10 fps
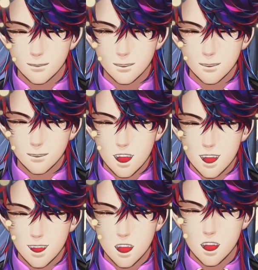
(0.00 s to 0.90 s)
that
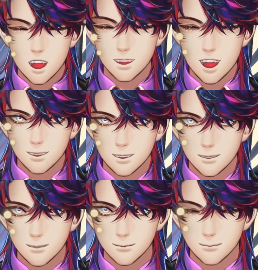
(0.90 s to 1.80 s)
offer food and drinks.
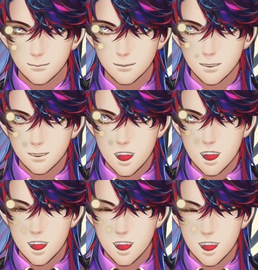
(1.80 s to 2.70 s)
You would
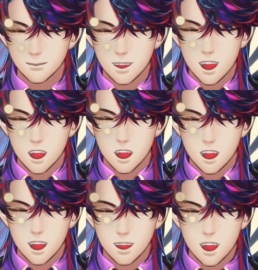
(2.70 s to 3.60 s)
have more luck further
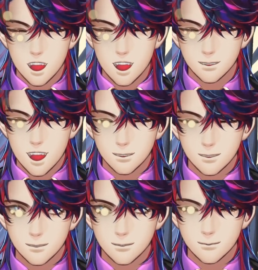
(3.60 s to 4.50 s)
down the
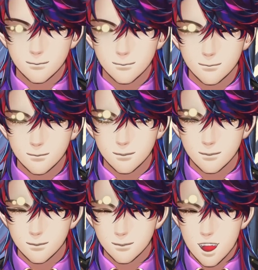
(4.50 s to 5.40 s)
outskirts.
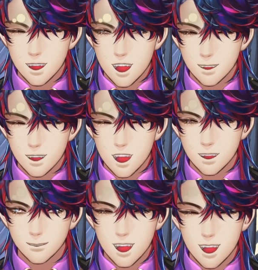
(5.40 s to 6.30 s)
You're not sure to get
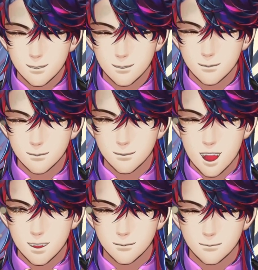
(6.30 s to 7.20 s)
there? So
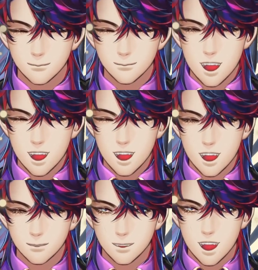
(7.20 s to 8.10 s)
um, this must
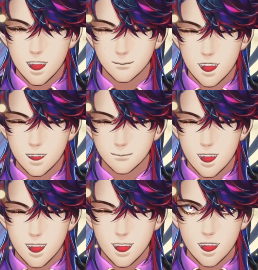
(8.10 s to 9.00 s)
be your first
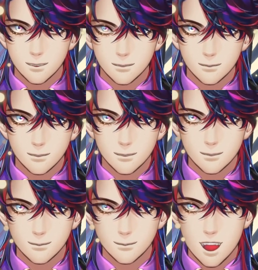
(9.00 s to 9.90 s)
time here.
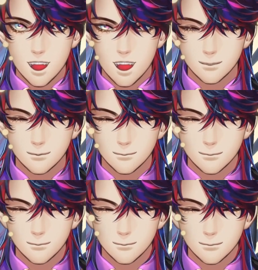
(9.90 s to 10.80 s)
Hold on.
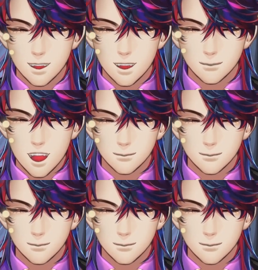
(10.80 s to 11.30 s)
Rummaging.